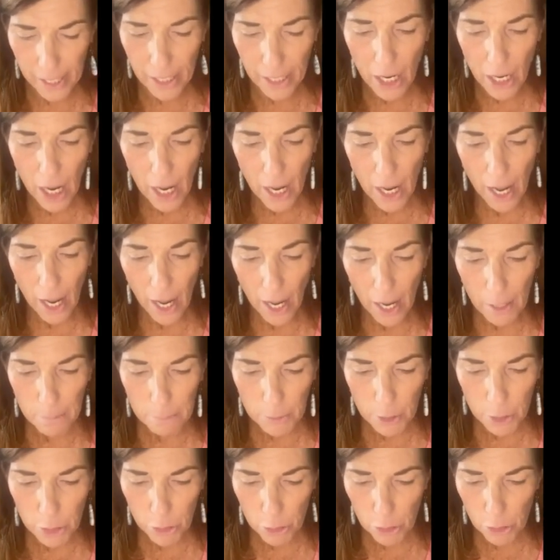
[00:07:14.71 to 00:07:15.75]
Um,
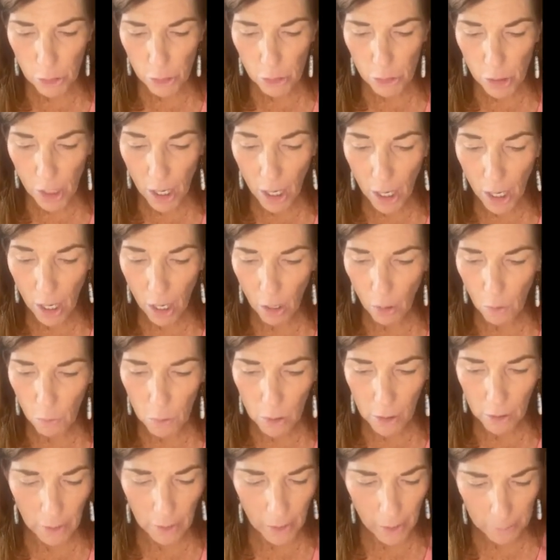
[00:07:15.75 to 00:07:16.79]
so
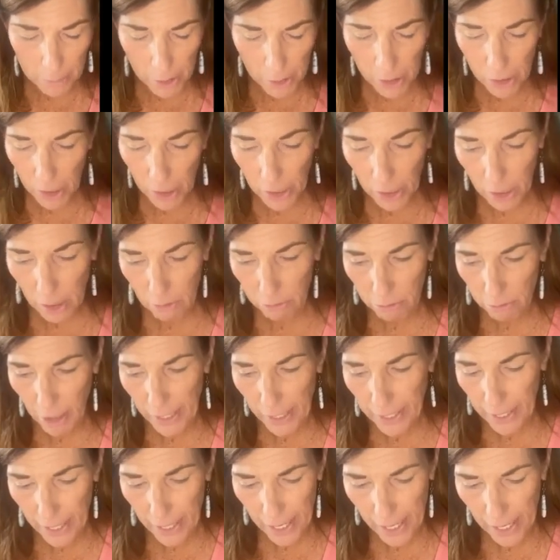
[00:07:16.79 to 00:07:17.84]
I'm just gonna go right
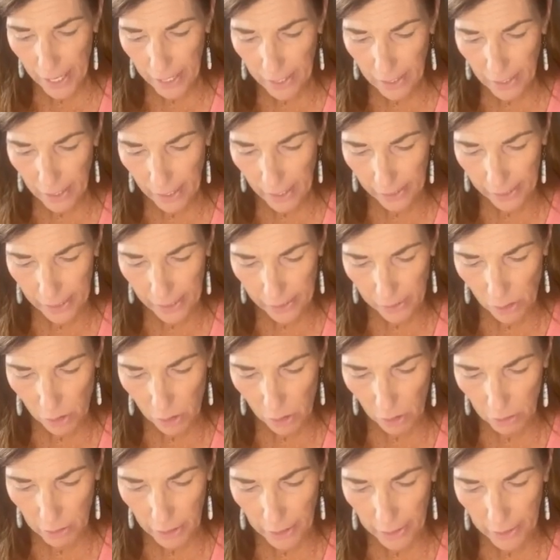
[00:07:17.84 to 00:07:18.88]
ahead and get started
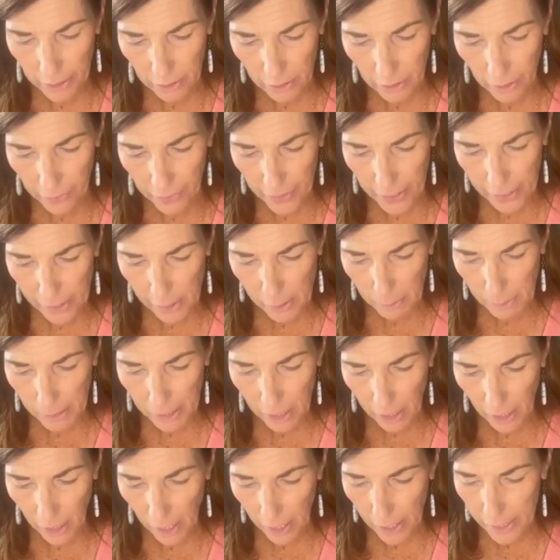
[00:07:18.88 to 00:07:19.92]
in on this
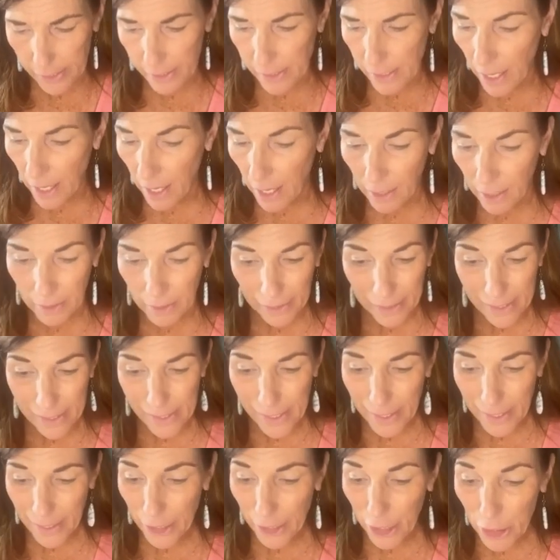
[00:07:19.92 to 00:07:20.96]
because, like I said, you
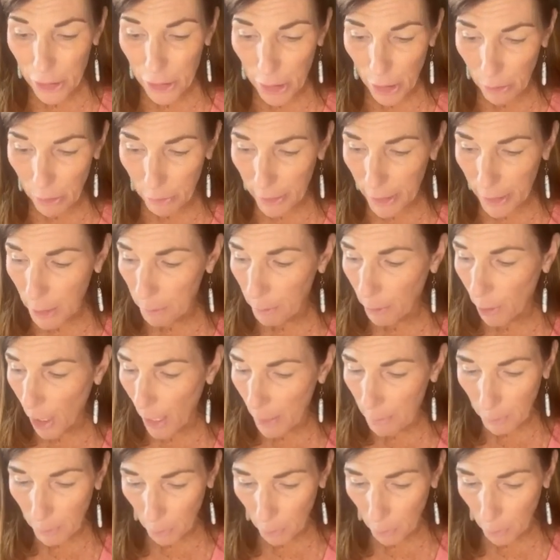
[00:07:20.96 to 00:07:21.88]
don't need a primer with